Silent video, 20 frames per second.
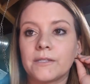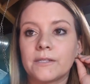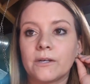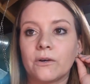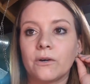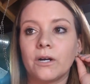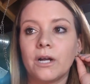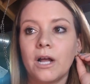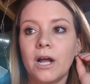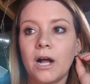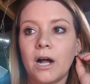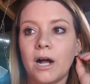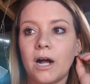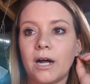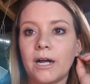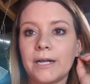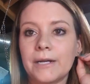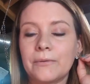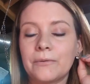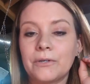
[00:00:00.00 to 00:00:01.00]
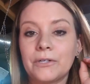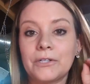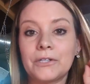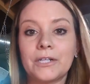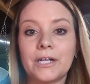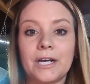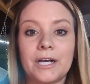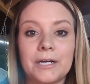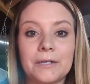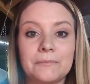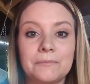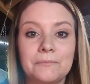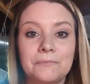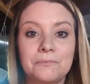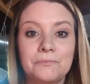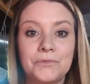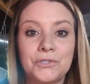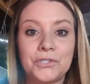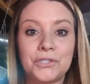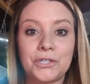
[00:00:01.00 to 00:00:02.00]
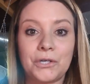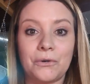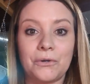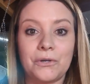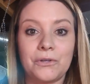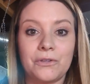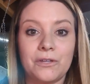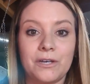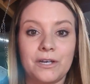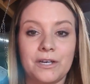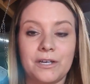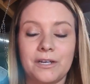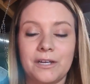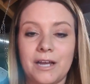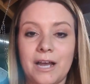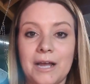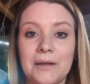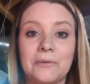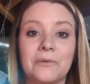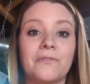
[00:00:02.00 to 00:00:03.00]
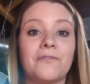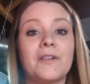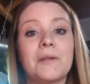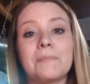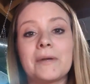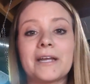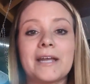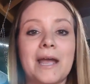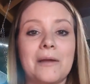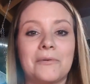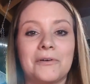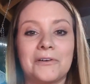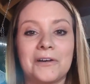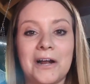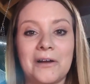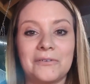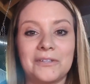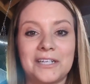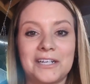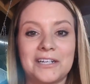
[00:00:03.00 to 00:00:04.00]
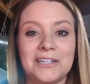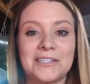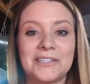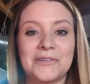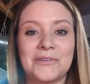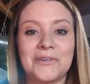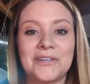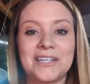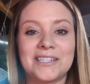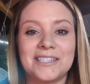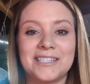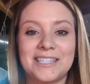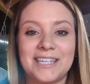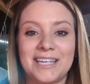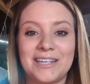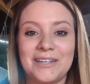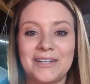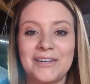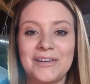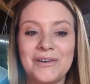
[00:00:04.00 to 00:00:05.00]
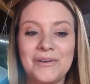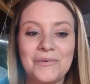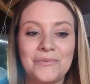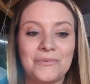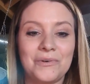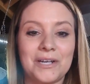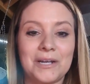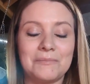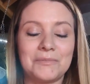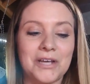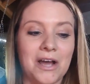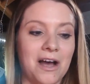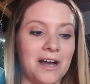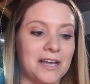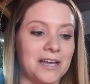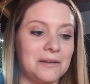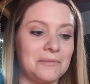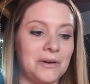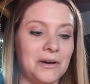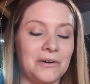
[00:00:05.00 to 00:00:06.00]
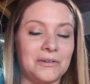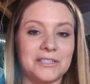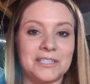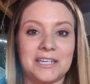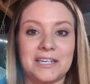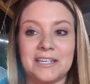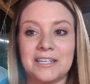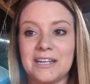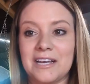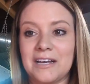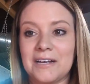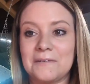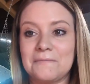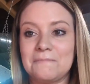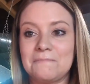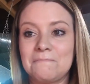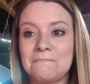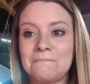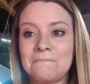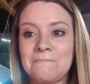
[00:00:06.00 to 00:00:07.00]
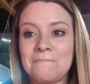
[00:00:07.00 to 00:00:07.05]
So I will show you I will flip my camera around here so you can see what I'm talking about, and